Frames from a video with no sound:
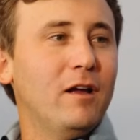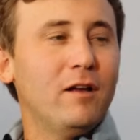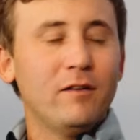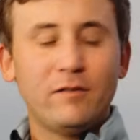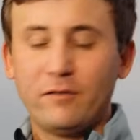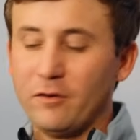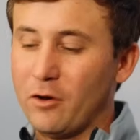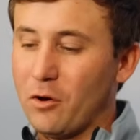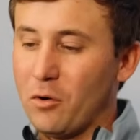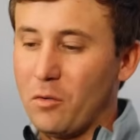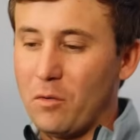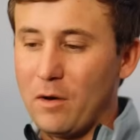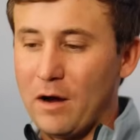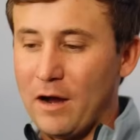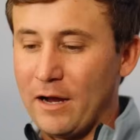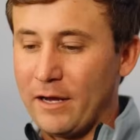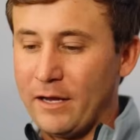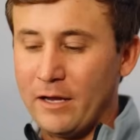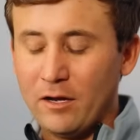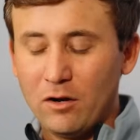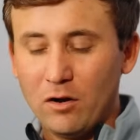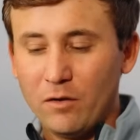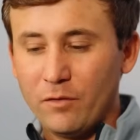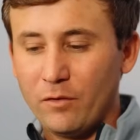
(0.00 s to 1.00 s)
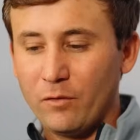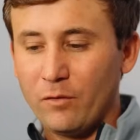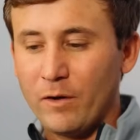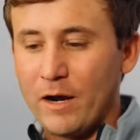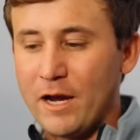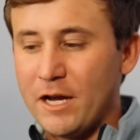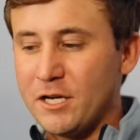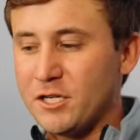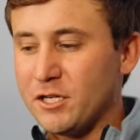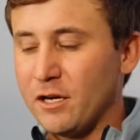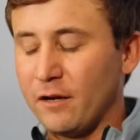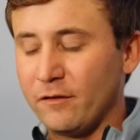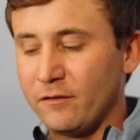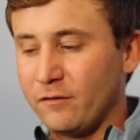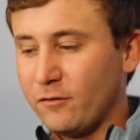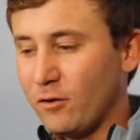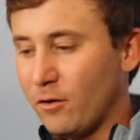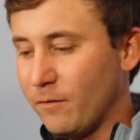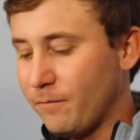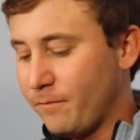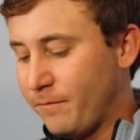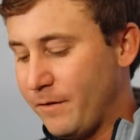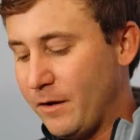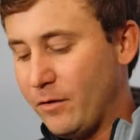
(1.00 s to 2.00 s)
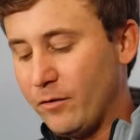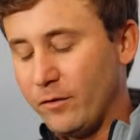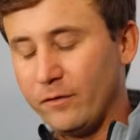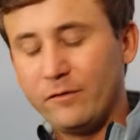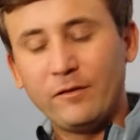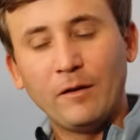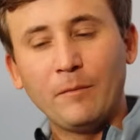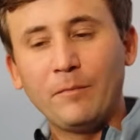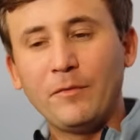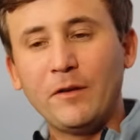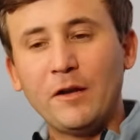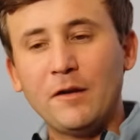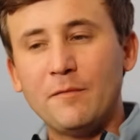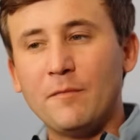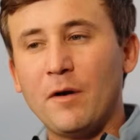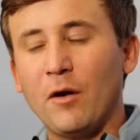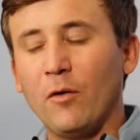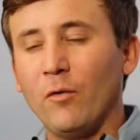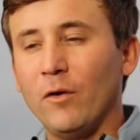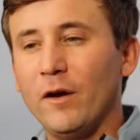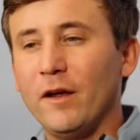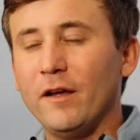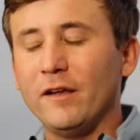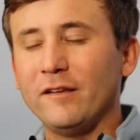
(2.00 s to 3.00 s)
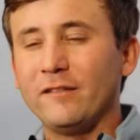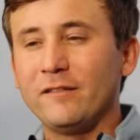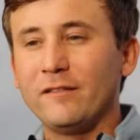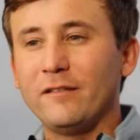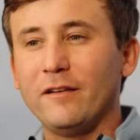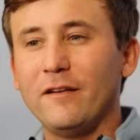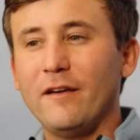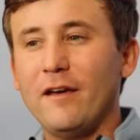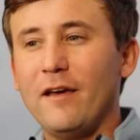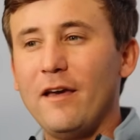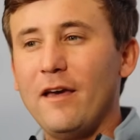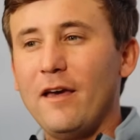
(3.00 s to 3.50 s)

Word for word: So I get on the range and I start feeling something in my wrist.